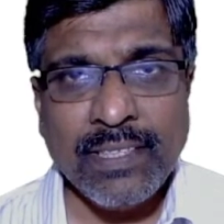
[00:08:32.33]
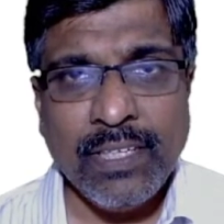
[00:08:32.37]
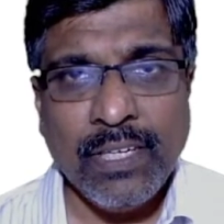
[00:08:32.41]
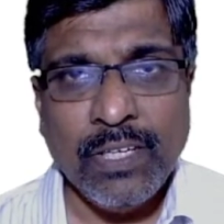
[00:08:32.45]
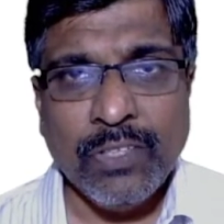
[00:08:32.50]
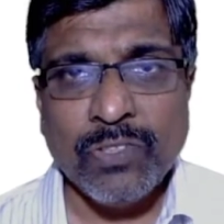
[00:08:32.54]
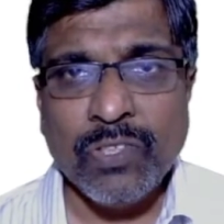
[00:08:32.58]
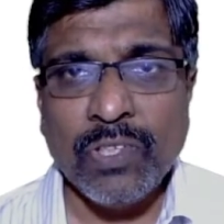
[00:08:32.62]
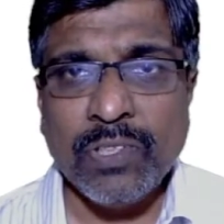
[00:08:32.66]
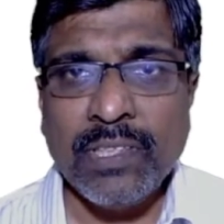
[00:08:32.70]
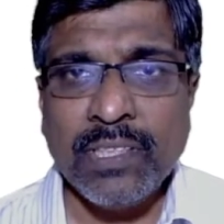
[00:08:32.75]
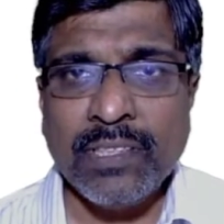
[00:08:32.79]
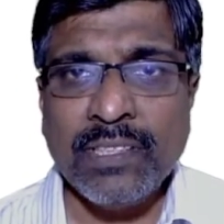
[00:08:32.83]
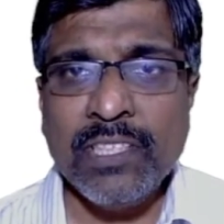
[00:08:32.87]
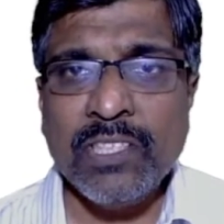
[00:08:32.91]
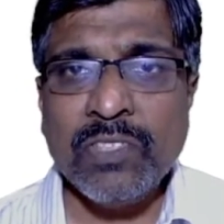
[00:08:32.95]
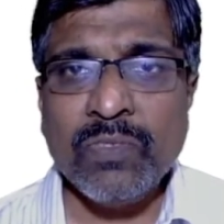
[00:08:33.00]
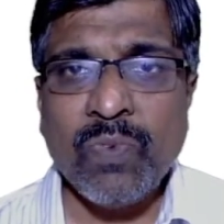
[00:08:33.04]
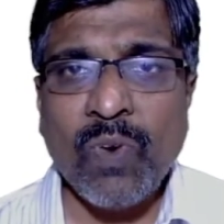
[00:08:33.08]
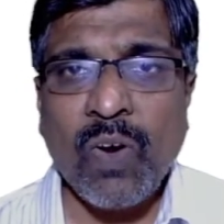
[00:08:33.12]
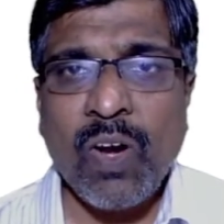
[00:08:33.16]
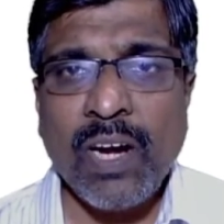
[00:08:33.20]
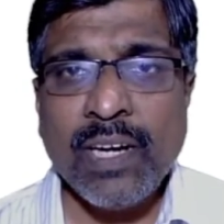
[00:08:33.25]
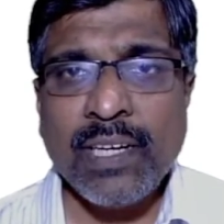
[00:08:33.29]
So this is
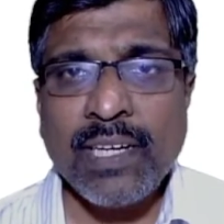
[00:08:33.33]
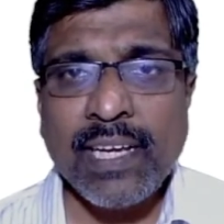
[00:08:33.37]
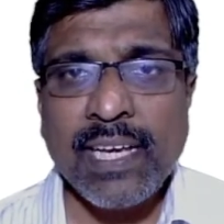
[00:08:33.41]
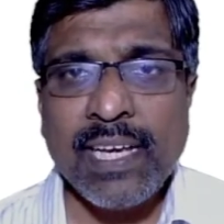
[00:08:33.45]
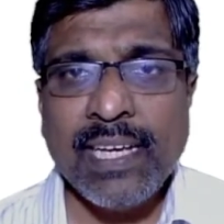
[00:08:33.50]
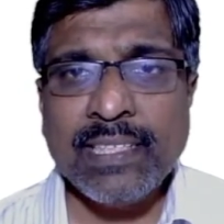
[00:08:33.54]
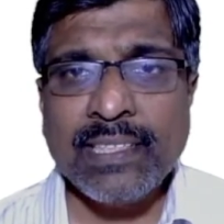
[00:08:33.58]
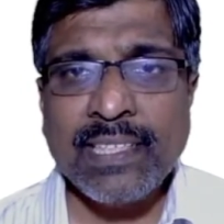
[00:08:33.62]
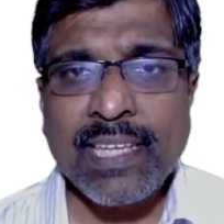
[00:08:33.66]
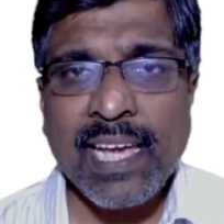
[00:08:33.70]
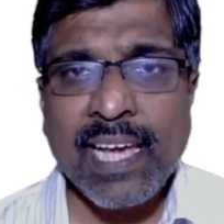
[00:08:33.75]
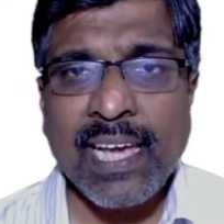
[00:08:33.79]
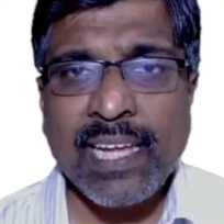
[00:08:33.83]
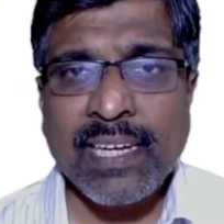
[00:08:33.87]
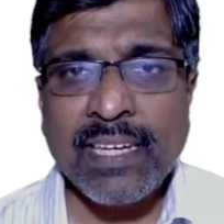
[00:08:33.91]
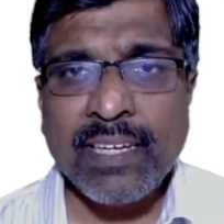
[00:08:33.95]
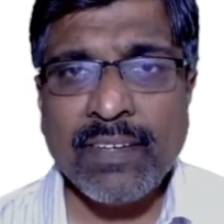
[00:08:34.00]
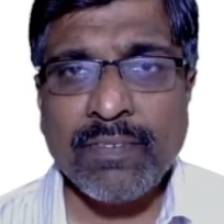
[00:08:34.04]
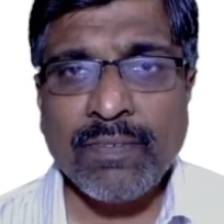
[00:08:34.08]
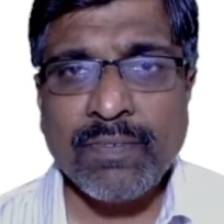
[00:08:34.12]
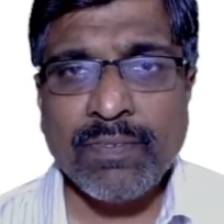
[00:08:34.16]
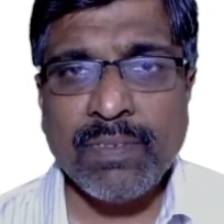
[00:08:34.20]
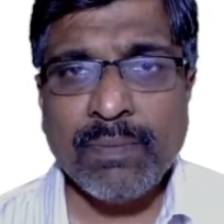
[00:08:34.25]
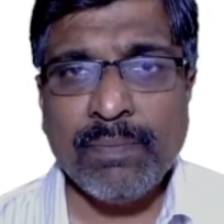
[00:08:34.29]
what is an
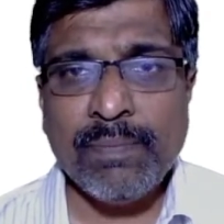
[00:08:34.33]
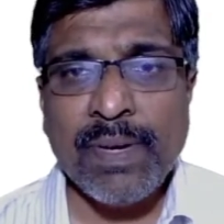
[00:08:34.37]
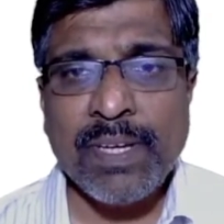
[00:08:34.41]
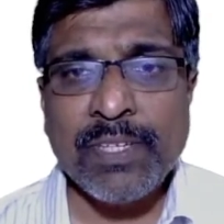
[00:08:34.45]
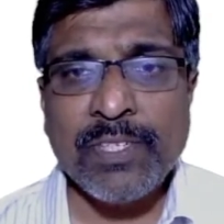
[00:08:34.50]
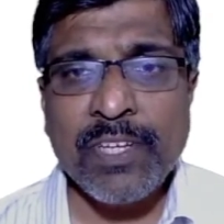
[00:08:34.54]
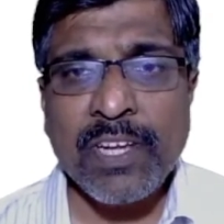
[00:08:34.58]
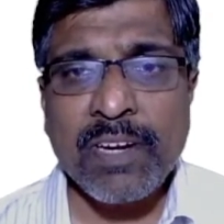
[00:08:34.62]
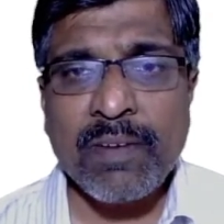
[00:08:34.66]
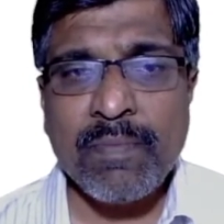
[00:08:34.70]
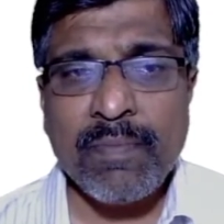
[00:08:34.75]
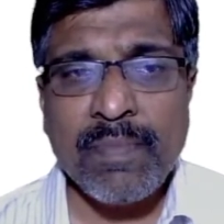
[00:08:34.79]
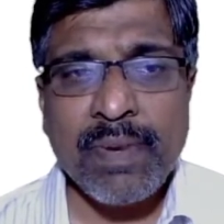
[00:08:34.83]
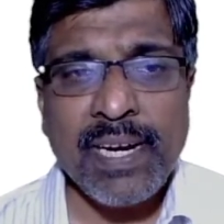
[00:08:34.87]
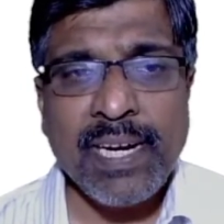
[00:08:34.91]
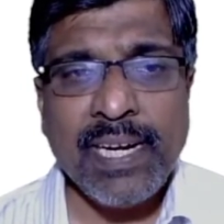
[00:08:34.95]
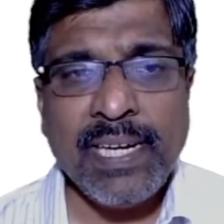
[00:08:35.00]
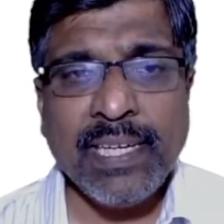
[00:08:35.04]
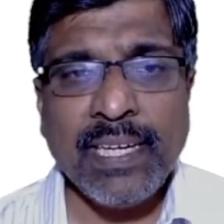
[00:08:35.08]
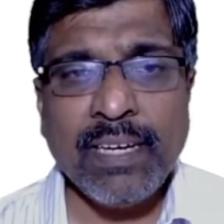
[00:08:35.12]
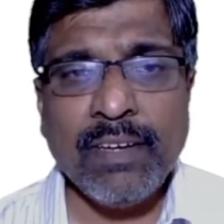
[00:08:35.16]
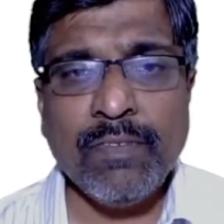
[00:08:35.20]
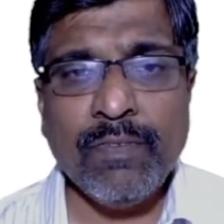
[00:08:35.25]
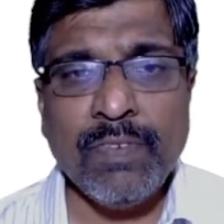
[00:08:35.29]

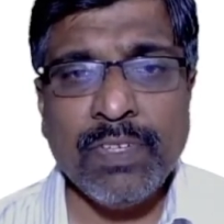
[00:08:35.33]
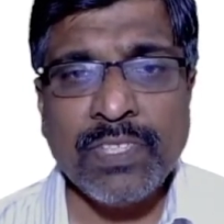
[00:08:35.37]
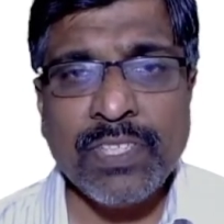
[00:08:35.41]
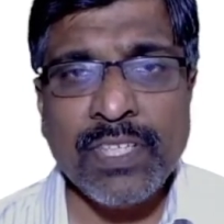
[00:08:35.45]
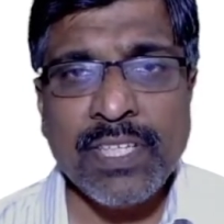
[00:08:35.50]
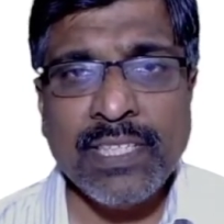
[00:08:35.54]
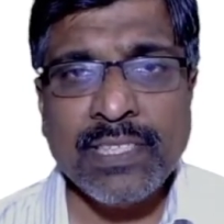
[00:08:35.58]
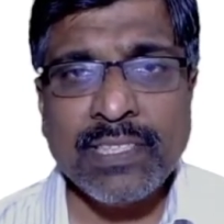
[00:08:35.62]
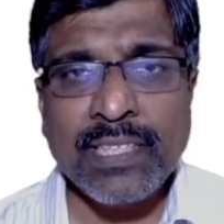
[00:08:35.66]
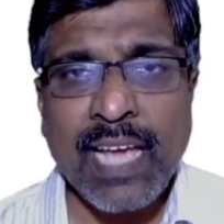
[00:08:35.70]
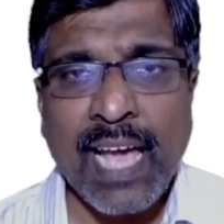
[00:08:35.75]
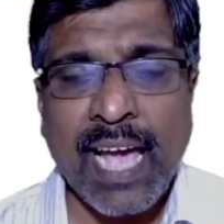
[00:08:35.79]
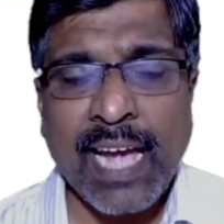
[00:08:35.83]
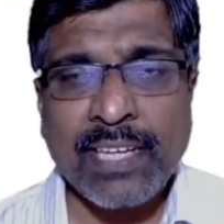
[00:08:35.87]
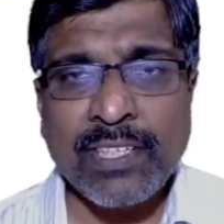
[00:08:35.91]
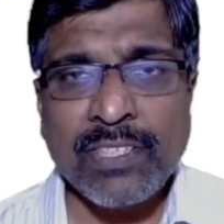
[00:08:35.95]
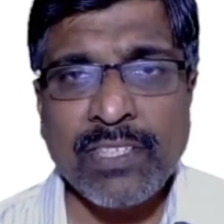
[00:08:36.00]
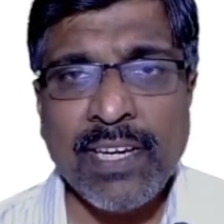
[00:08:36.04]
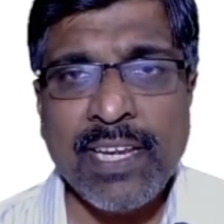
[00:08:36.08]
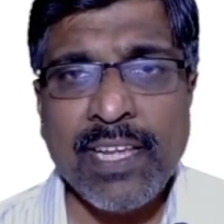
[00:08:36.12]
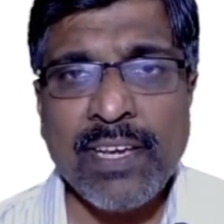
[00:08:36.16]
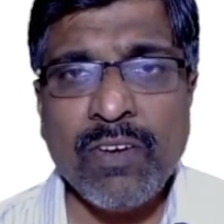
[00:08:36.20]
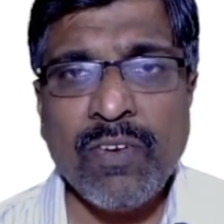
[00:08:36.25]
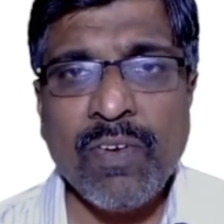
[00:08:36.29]
measurement which is
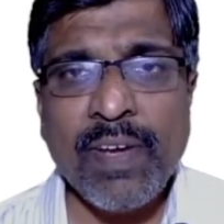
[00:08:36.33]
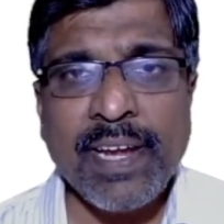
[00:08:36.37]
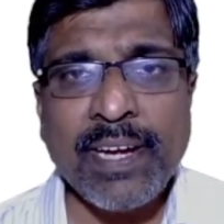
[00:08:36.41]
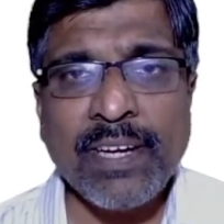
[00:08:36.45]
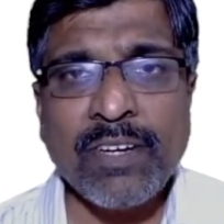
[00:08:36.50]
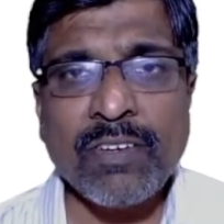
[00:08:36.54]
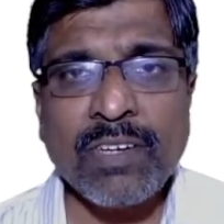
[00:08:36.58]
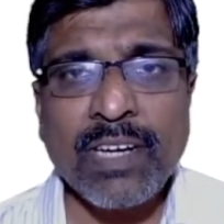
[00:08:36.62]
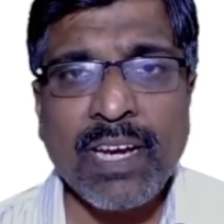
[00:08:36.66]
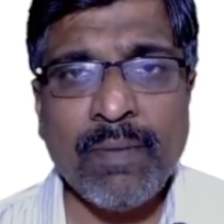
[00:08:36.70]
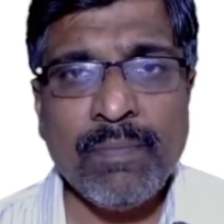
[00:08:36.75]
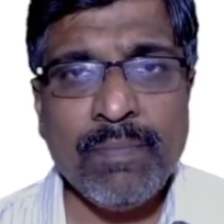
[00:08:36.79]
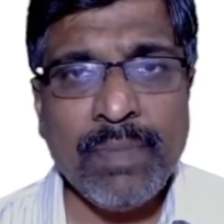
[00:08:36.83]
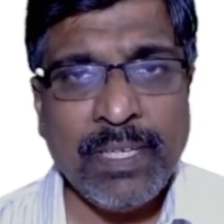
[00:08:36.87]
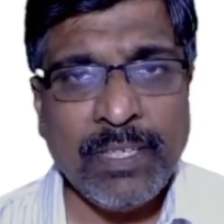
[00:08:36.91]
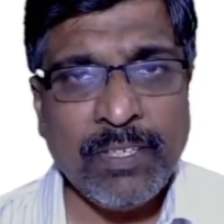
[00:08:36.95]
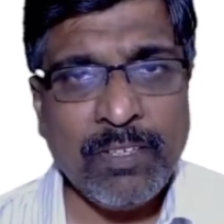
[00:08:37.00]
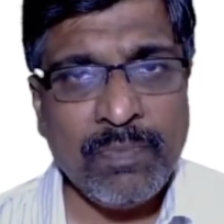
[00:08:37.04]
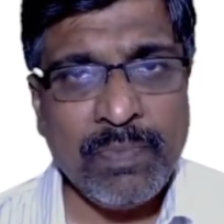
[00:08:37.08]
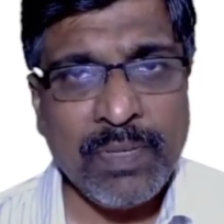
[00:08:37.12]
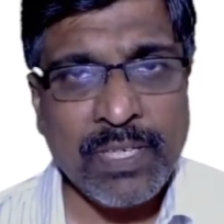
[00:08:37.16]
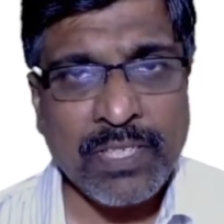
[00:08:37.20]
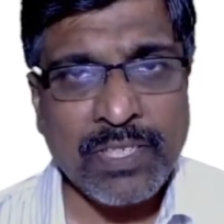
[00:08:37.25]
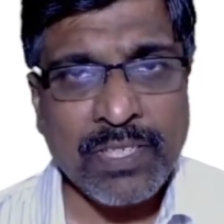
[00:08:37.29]
actually going to come into
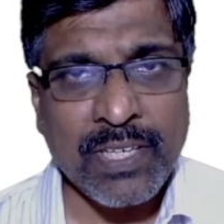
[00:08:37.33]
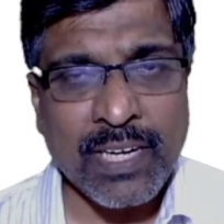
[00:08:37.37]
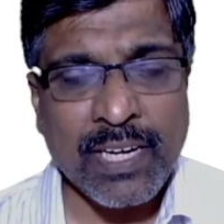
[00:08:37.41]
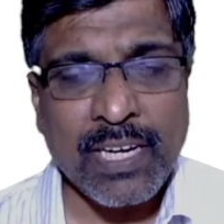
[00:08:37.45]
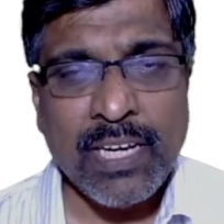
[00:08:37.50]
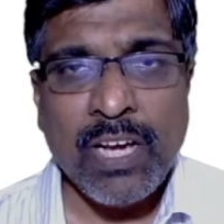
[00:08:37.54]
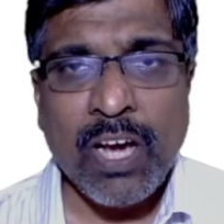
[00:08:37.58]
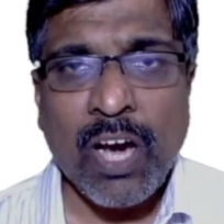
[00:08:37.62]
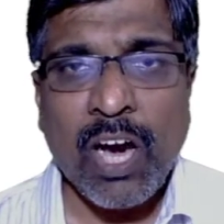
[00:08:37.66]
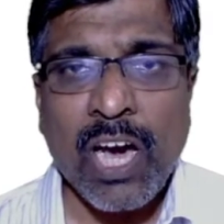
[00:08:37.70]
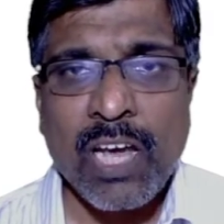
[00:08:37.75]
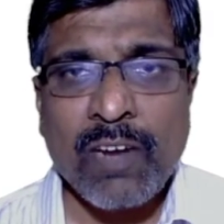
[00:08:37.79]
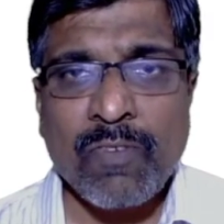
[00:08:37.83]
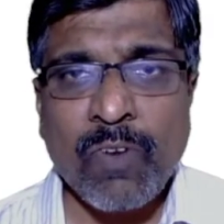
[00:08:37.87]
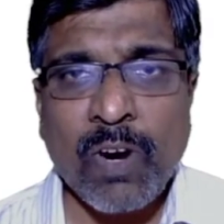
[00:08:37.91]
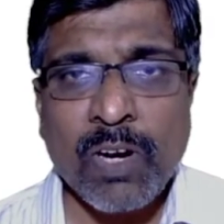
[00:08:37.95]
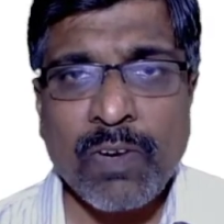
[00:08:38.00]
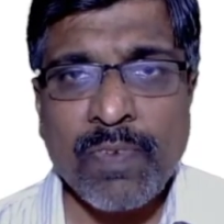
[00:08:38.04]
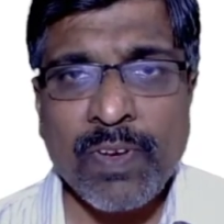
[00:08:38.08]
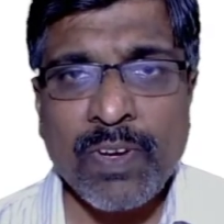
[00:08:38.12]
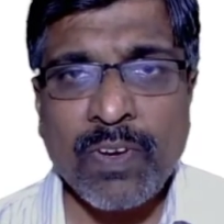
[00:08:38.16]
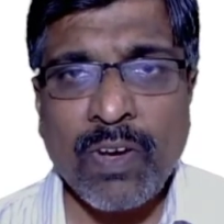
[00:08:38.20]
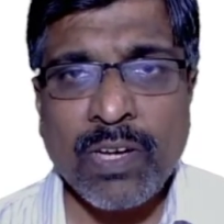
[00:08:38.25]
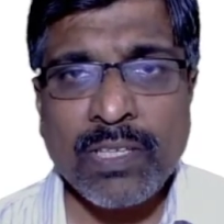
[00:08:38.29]
picture, or what
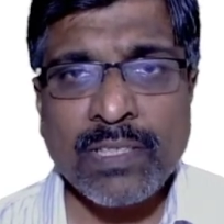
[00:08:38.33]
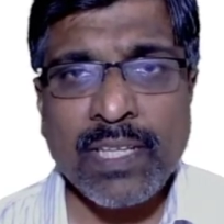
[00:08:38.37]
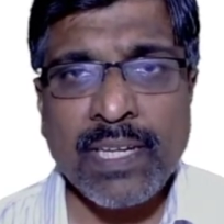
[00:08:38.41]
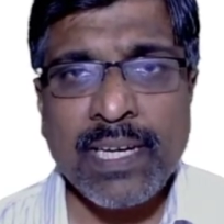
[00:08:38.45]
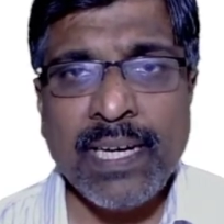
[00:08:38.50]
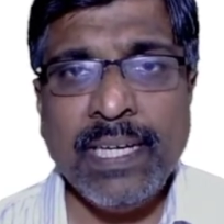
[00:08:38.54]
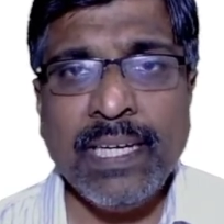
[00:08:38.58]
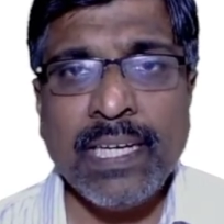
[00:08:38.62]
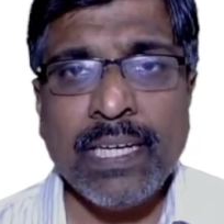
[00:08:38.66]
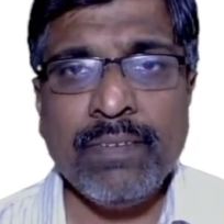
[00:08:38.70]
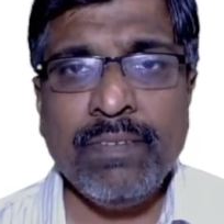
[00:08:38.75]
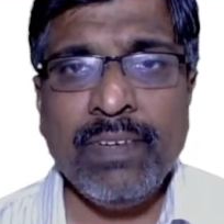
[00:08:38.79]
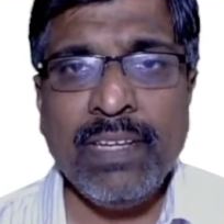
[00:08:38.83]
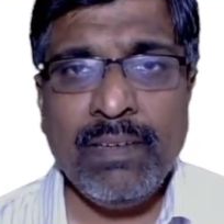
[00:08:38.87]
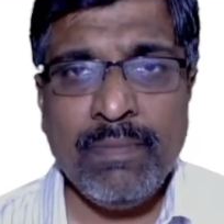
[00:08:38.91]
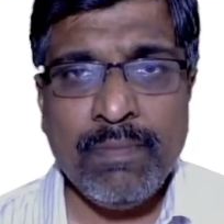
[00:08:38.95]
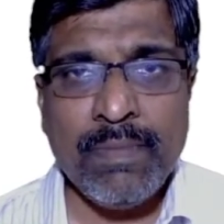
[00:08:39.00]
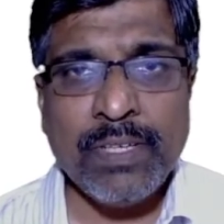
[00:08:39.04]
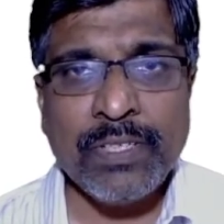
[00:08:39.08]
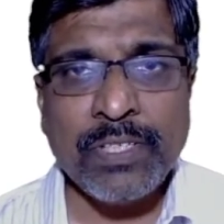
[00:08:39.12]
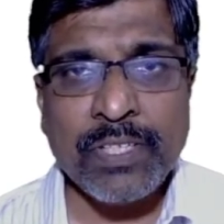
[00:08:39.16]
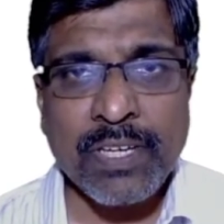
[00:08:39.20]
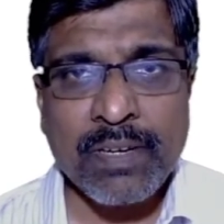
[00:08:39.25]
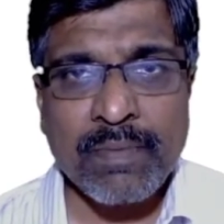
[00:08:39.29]
we call as an interval
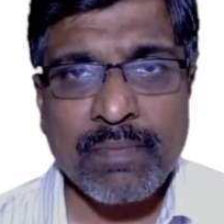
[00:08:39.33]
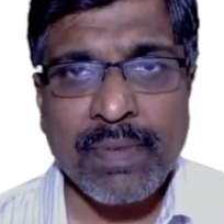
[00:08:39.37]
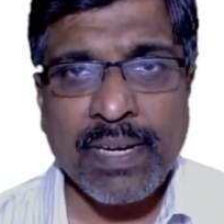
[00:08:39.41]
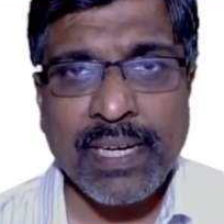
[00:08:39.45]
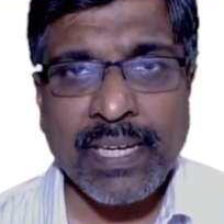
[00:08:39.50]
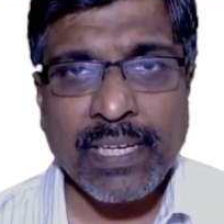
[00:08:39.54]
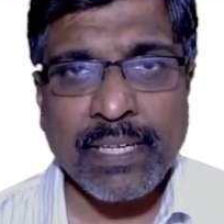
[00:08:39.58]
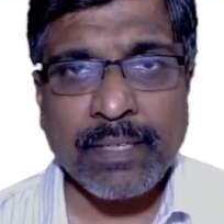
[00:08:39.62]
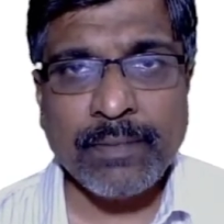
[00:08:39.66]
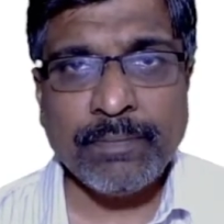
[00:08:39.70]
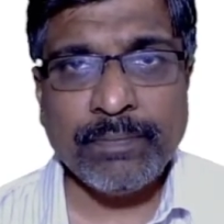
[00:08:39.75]
measurement.